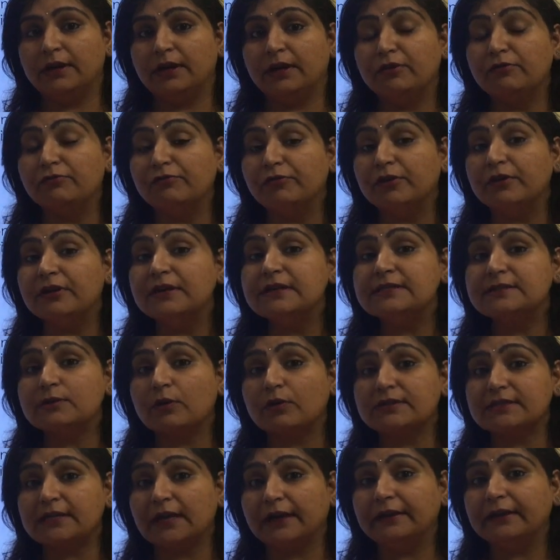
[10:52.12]
in words
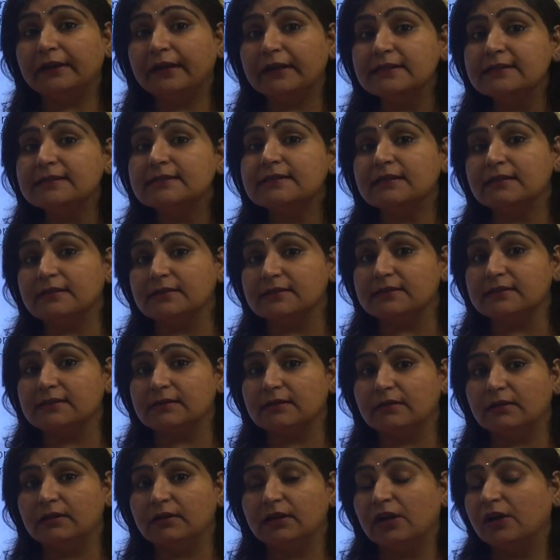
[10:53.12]
or
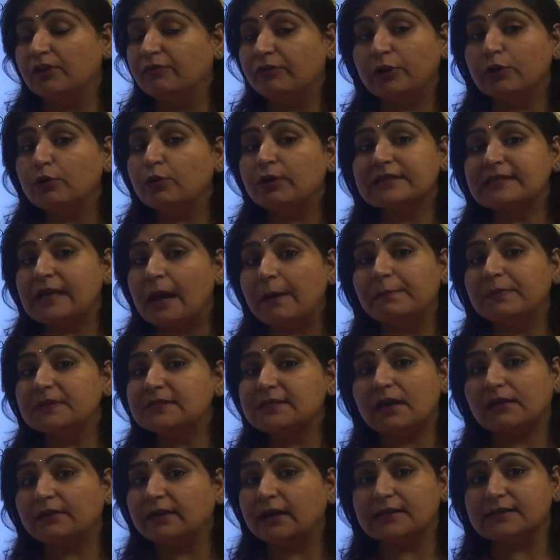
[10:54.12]
sentences where no
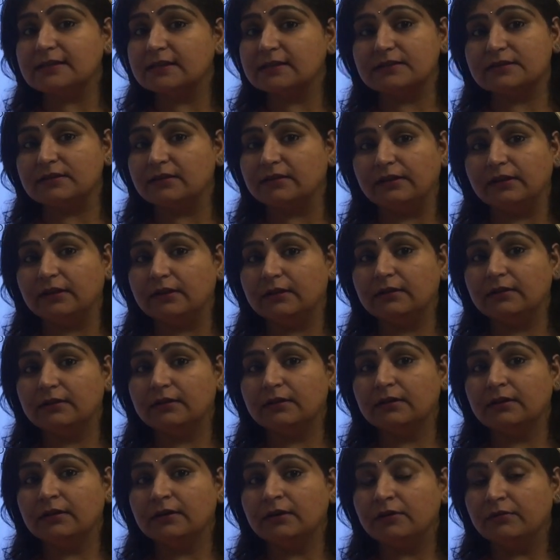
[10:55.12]
examples are necessary.
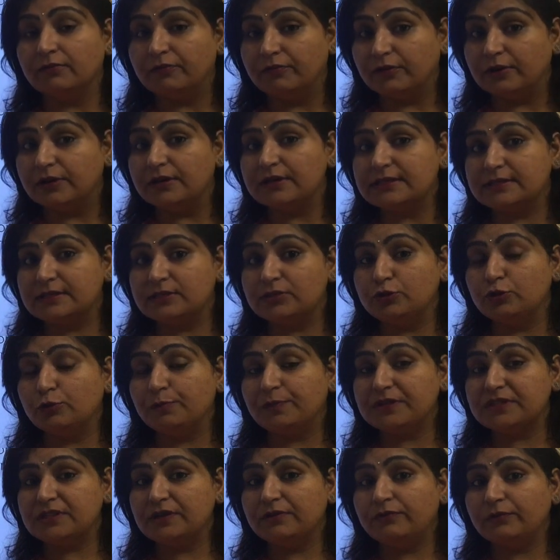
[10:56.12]
Words, you
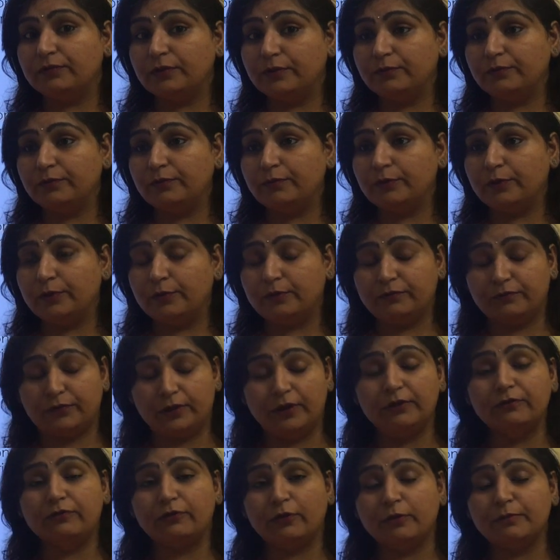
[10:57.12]
perceive
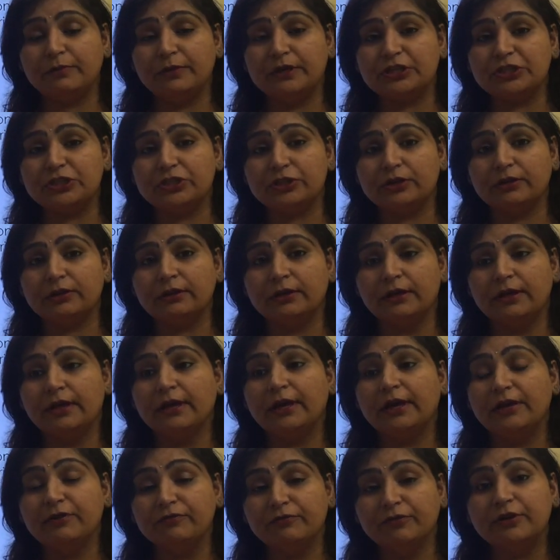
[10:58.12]
information
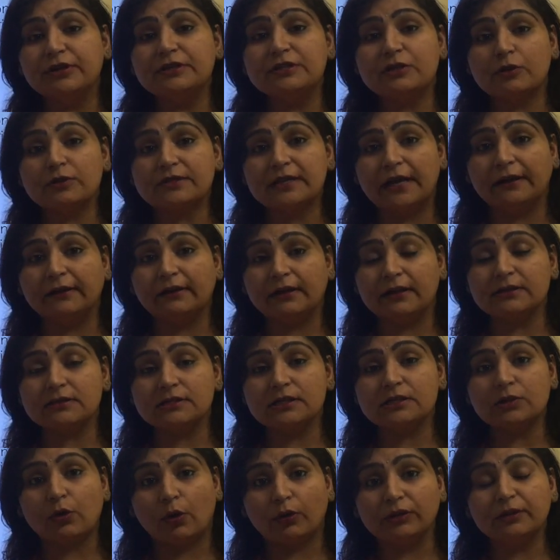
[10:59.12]
in words or
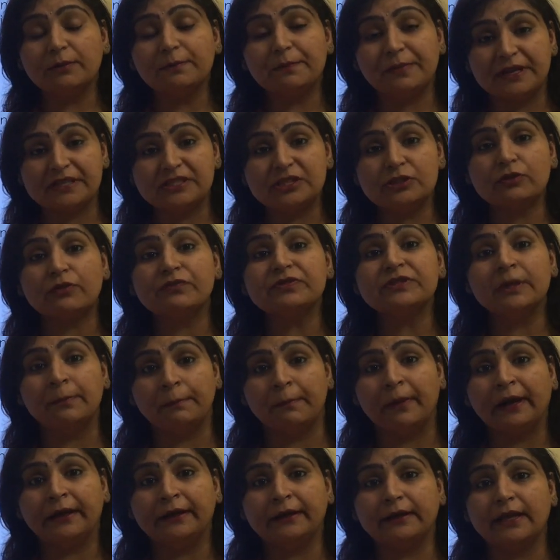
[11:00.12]
sentences on the basis of
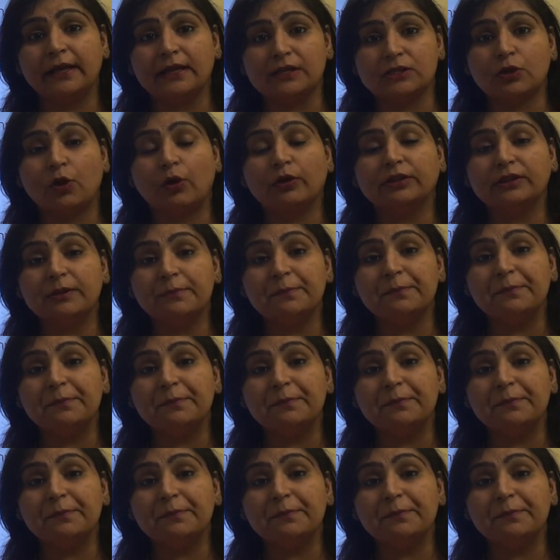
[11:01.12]
semantics, on the